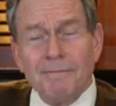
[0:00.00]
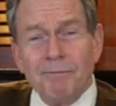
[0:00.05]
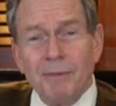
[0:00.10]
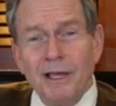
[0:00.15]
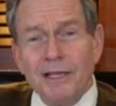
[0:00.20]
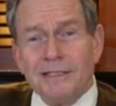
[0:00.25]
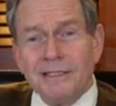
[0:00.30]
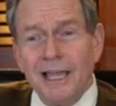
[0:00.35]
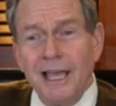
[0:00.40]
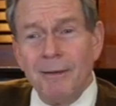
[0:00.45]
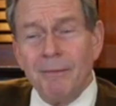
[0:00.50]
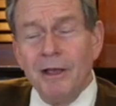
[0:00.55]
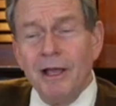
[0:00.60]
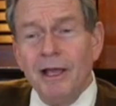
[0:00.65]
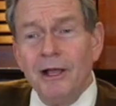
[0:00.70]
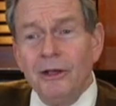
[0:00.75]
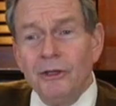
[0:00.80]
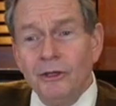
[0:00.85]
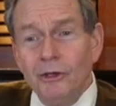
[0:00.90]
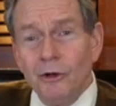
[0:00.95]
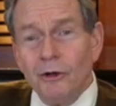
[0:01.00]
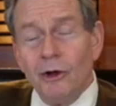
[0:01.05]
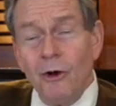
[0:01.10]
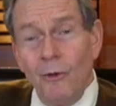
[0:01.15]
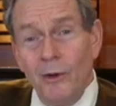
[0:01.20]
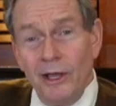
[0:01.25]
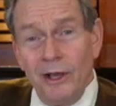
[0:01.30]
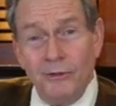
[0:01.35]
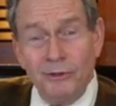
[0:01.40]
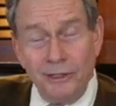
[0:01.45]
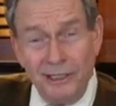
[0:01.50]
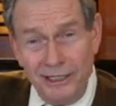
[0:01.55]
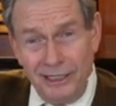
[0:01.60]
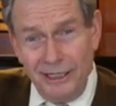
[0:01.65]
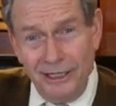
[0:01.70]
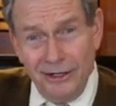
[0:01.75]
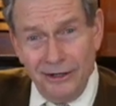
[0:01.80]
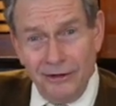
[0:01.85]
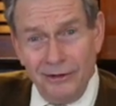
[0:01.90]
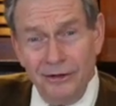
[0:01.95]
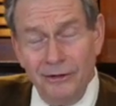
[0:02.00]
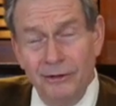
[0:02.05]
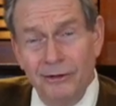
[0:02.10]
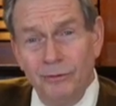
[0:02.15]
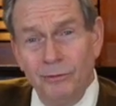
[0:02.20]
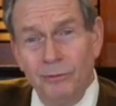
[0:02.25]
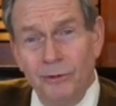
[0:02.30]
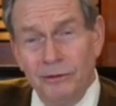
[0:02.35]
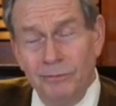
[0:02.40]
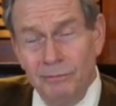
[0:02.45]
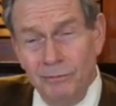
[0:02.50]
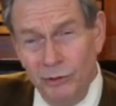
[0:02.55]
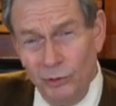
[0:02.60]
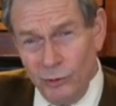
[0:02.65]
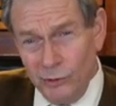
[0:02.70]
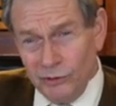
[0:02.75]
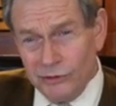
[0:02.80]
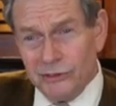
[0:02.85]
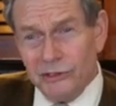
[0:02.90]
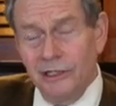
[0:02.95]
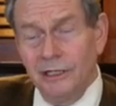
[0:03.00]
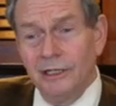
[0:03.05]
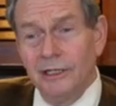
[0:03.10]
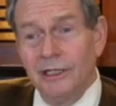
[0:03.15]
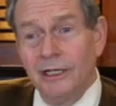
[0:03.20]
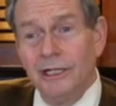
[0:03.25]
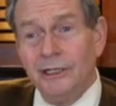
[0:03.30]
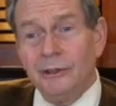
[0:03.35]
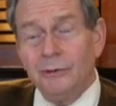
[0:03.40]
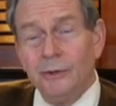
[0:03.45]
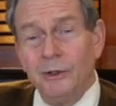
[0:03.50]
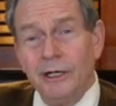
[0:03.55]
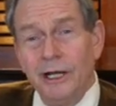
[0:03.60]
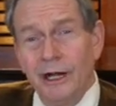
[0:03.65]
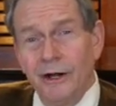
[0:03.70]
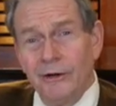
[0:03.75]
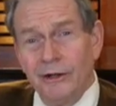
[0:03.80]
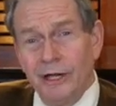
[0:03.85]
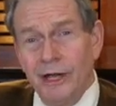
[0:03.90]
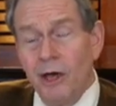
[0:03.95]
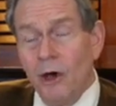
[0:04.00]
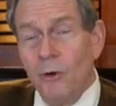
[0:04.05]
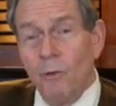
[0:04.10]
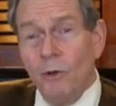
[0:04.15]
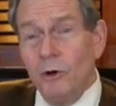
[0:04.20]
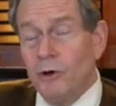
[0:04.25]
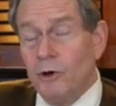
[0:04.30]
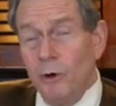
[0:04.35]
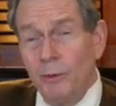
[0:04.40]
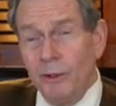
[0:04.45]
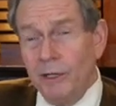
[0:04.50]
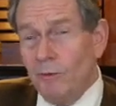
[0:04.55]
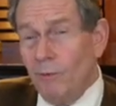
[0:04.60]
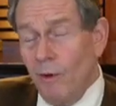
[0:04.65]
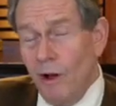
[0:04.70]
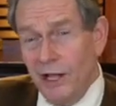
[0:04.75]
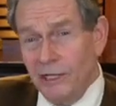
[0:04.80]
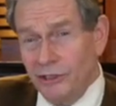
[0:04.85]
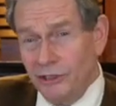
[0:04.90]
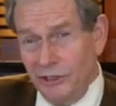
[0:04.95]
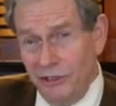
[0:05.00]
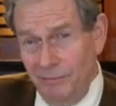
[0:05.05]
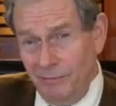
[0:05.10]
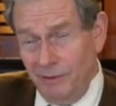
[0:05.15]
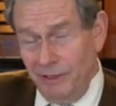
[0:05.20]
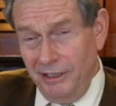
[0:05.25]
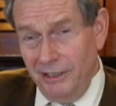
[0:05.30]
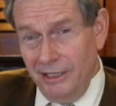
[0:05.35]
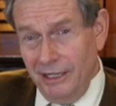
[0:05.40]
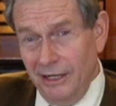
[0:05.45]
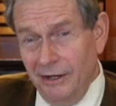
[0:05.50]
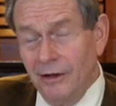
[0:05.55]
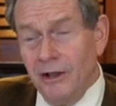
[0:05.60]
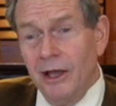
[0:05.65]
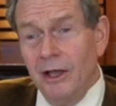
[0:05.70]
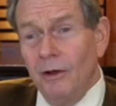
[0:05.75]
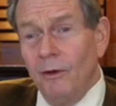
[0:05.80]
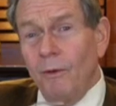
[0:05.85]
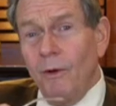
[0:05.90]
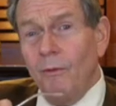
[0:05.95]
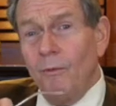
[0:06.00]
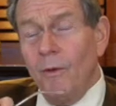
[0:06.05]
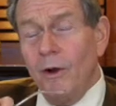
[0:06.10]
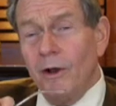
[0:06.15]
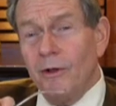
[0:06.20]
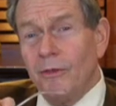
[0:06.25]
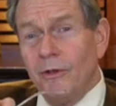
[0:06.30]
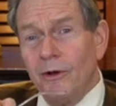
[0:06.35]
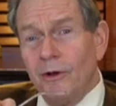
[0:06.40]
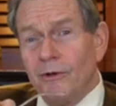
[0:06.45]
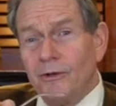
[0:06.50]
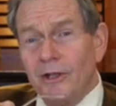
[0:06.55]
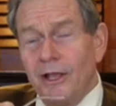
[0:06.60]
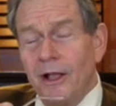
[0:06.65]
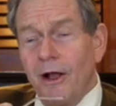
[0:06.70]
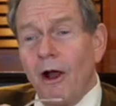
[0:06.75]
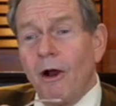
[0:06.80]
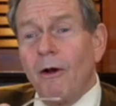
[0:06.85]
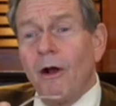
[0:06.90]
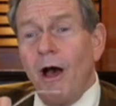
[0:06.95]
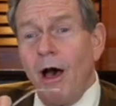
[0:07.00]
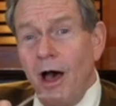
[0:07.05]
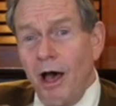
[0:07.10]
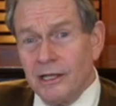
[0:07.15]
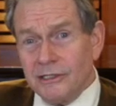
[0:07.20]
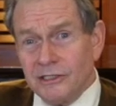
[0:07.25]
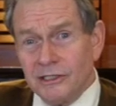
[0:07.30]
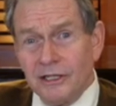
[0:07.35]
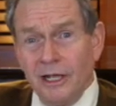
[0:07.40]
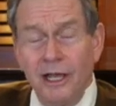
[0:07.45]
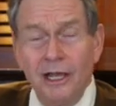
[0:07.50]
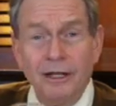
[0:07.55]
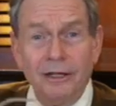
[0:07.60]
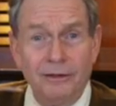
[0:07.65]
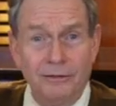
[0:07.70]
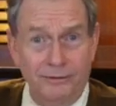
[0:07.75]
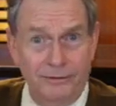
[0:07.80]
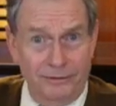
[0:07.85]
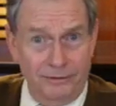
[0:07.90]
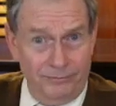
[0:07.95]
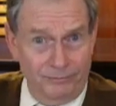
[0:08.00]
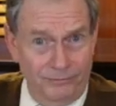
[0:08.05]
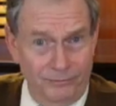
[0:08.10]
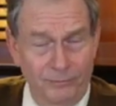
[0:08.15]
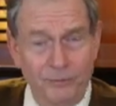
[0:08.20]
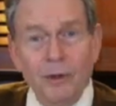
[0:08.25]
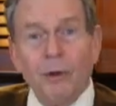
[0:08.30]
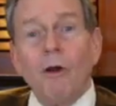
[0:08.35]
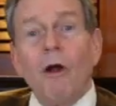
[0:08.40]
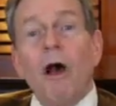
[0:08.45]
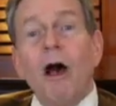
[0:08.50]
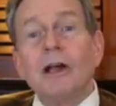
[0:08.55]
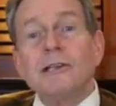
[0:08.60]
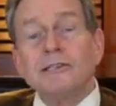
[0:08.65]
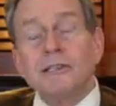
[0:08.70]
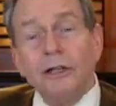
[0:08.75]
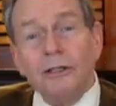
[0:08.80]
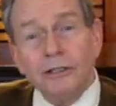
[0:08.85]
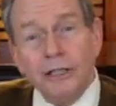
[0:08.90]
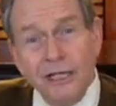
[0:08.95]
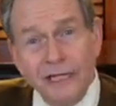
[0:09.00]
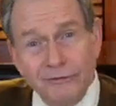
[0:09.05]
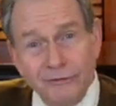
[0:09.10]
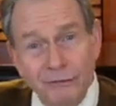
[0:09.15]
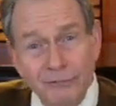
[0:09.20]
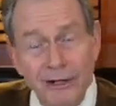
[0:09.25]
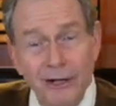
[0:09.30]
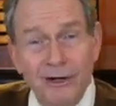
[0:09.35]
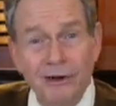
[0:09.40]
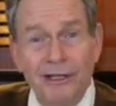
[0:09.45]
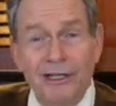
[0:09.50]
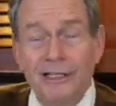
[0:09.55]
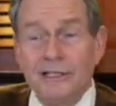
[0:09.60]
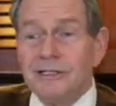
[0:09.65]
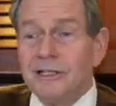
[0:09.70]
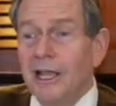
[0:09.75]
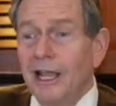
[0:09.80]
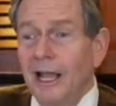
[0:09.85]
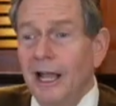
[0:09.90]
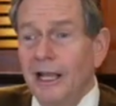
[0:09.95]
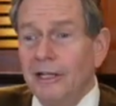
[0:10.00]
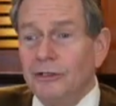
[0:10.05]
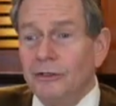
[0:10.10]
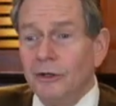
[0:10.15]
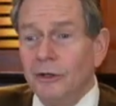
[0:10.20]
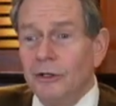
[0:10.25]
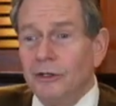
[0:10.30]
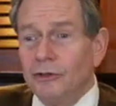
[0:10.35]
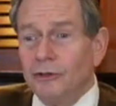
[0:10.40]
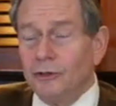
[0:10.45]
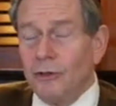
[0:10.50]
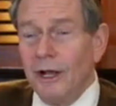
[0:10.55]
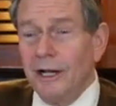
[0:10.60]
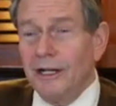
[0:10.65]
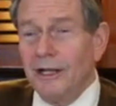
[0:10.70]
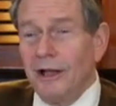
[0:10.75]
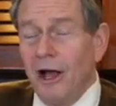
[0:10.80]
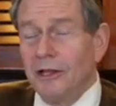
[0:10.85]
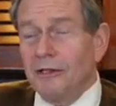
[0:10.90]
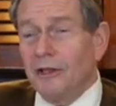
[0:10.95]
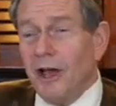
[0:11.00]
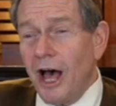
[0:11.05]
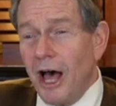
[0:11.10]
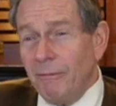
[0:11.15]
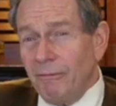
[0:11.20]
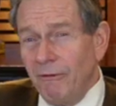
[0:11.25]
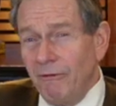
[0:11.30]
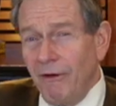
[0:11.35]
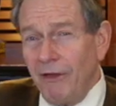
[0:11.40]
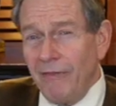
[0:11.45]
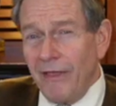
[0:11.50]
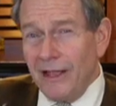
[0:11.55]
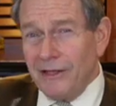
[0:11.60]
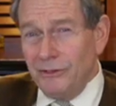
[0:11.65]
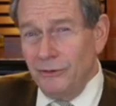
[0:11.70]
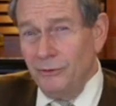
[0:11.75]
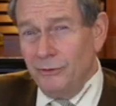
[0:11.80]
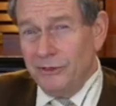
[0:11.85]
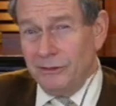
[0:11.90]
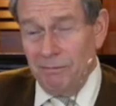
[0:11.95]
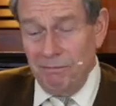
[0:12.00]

base camp. You're going out here with mules into an area where nobody wants you to be there, where there are hostile Native Americans, and you're going to try to, on top of all that, do some